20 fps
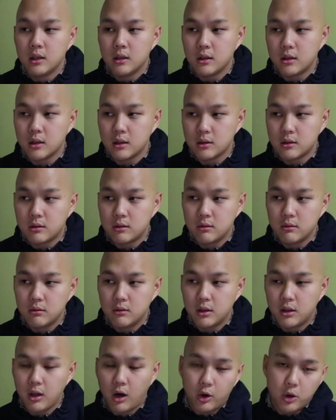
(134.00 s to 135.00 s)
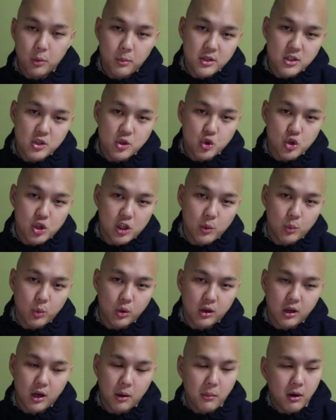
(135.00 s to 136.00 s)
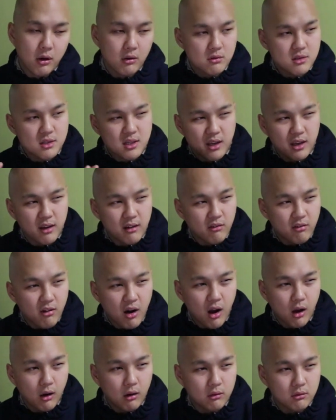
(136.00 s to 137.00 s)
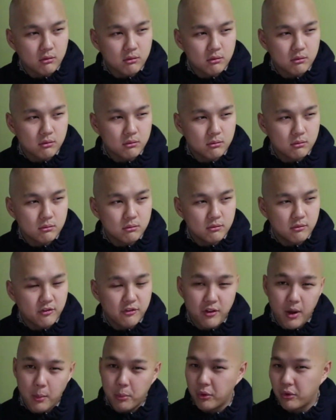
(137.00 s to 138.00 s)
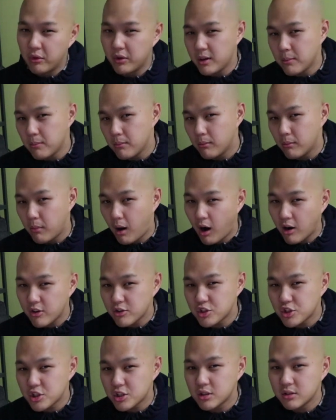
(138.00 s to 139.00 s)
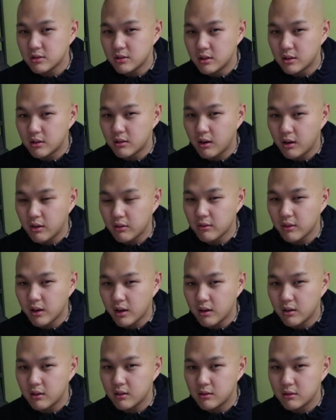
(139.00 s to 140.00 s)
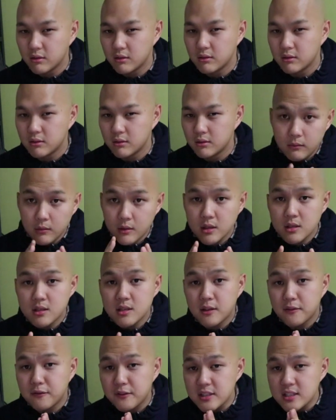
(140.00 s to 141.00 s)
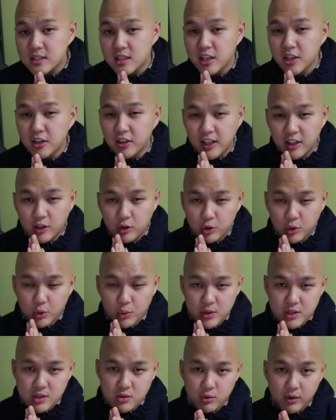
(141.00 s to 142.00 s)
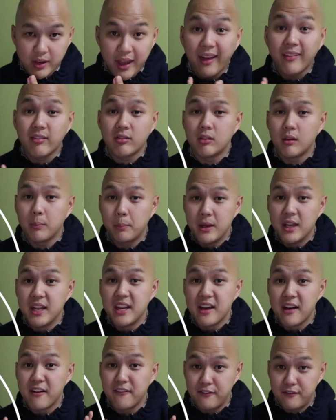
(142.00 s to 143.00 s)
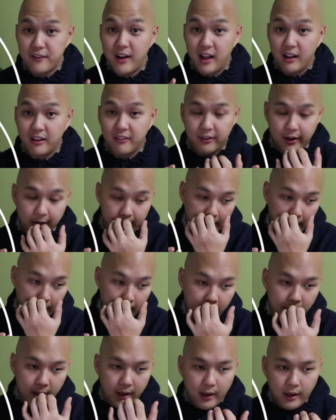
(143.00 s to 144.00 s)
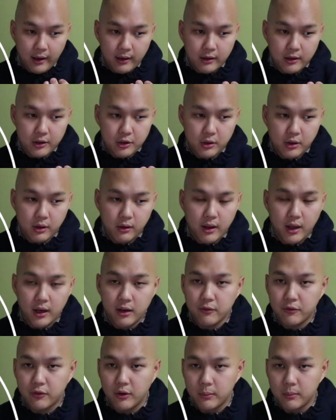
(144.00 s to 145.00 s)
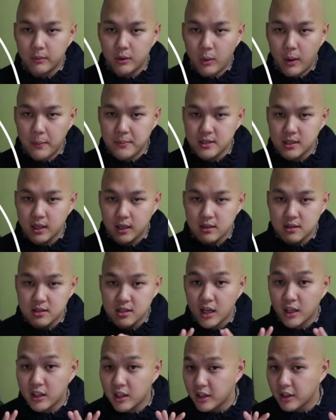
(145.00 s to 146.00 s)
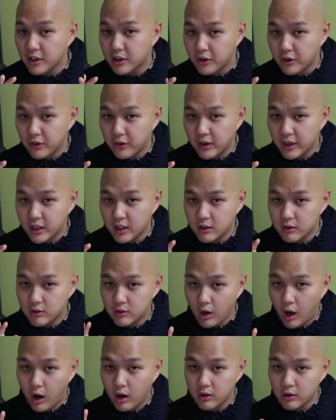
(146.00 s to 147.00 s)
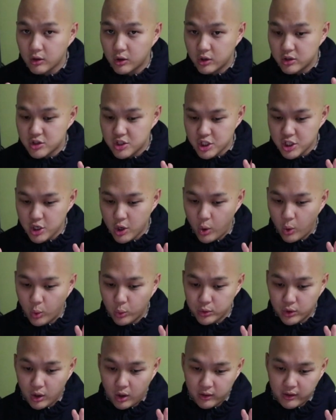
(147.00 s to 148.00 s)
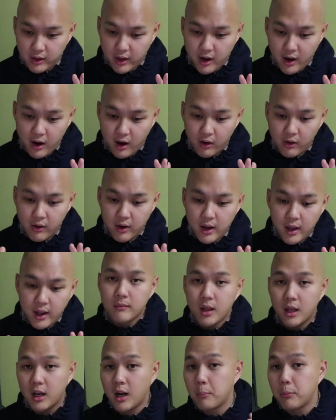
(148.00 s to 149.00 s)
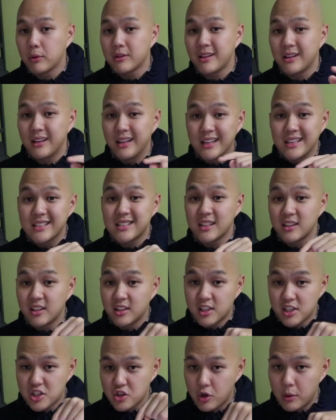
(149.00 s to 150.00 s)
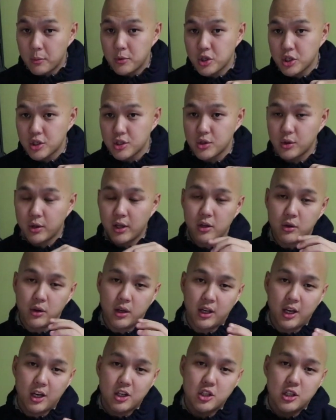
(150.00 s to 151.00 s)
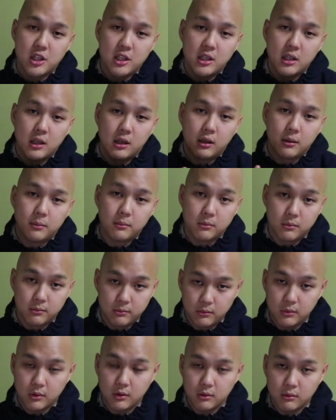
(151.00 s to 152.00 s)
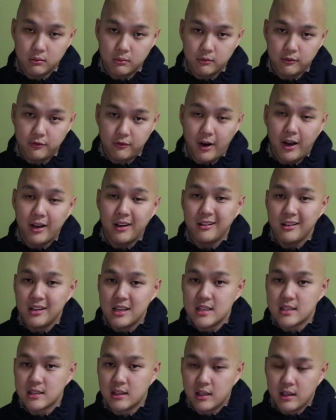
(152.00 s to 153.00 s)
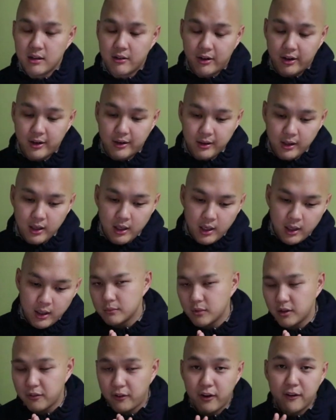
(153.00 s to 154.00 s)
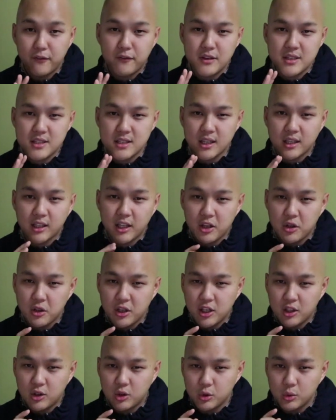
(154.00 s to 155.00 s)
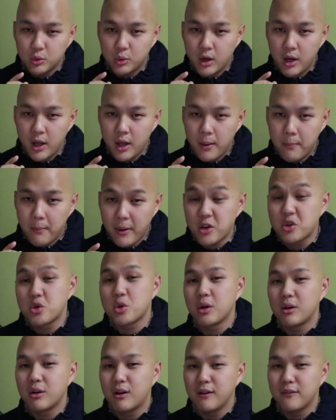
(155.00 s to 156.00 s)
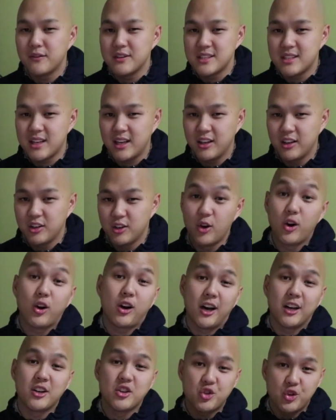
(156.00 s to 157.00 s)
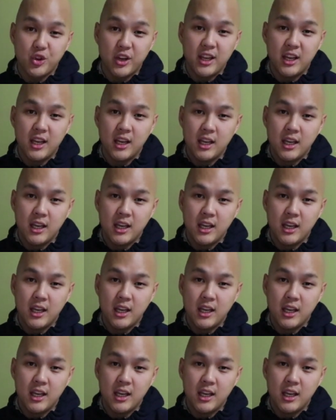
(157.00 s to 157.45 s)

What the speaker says: the documents usually would come out, say, around February, March, around there. So the first thing you need to do is to get the PDF file, right? And you can get it from the website studyinkorea.go.kr, and I'll put the links in the description so that you can actually find it easily, right? The very first thing that you need to make sure of is that your country